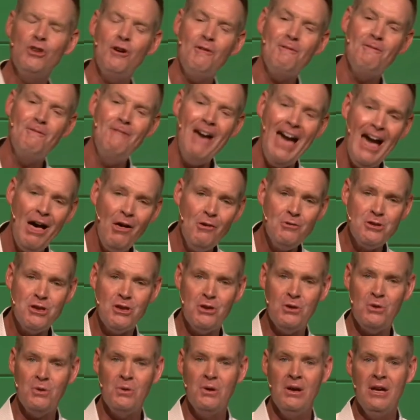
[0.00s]
Their
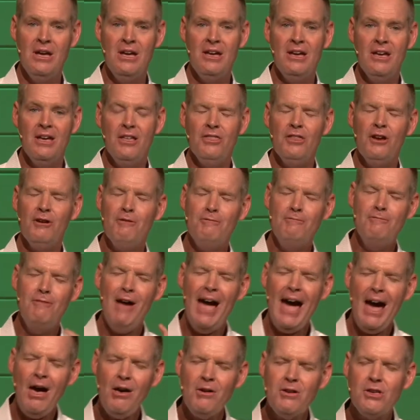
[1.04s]
value
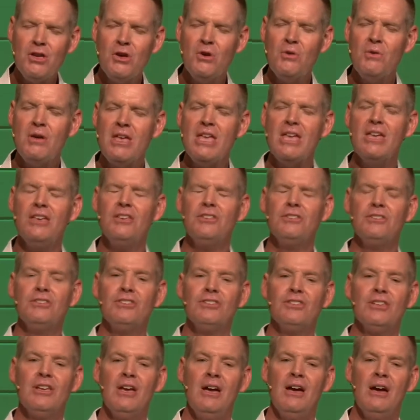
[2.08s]

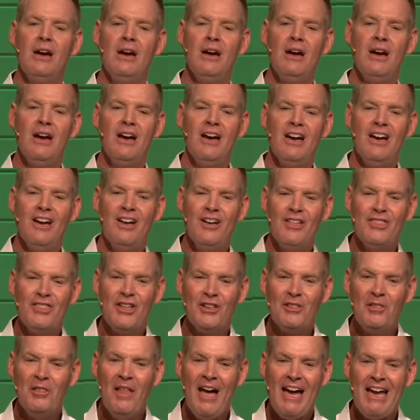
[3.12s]
is
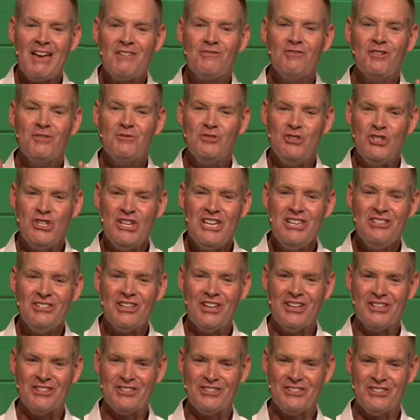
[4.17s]
the life of
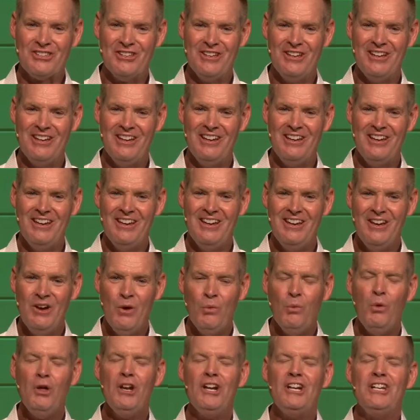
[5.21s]
Jesus.
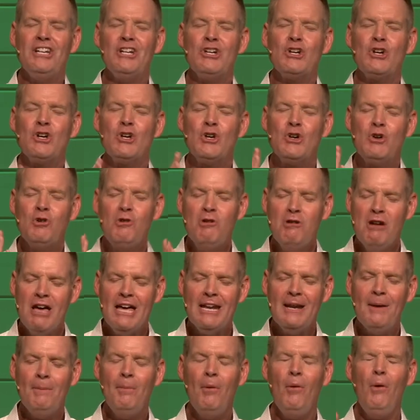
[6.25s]
What an
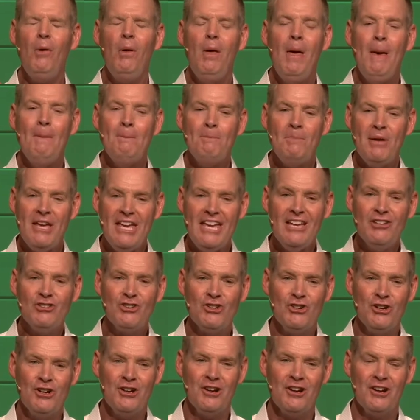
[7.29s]
incredible
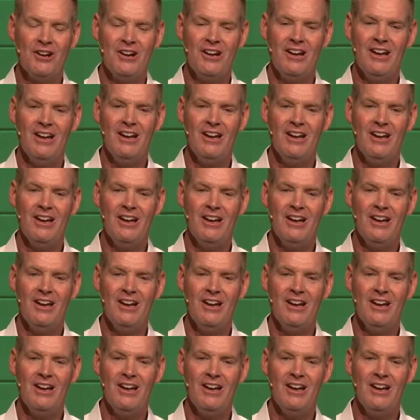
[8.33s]
picture.